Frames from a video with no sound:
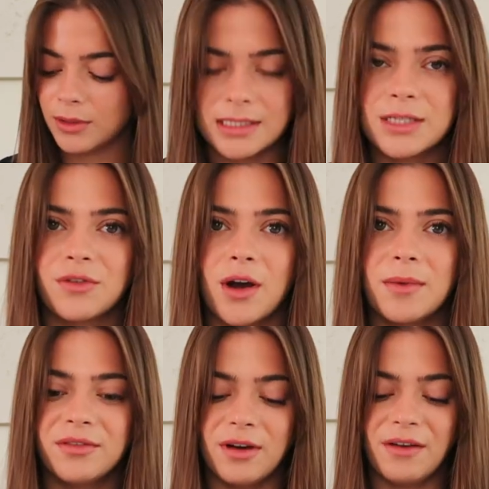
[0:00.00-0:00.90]
This is
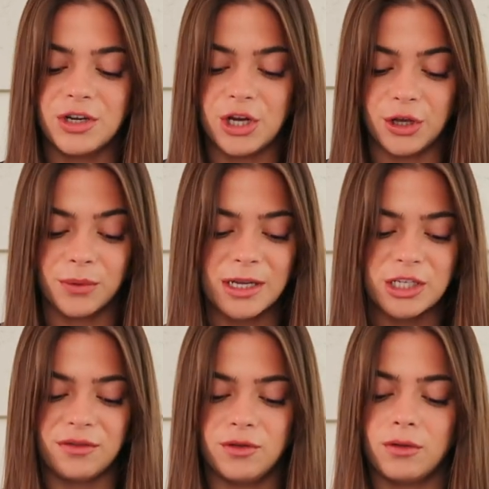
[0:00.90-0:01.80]
from Forever New,
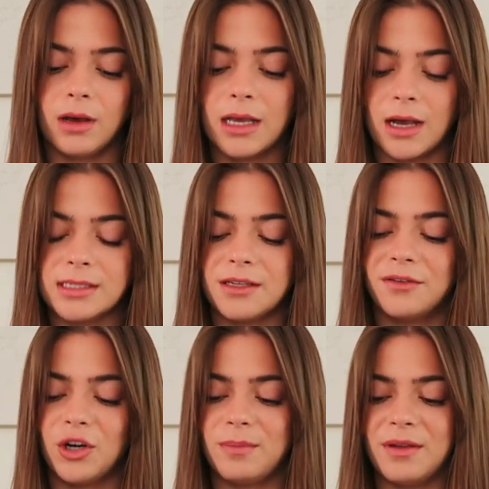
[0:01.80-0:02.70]
which if you guys have
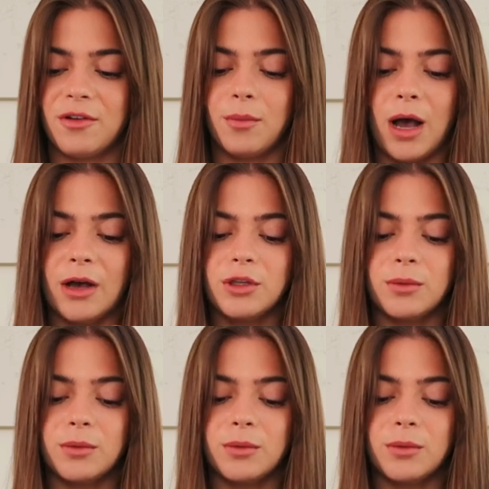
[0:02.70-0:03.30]
followed me for a while,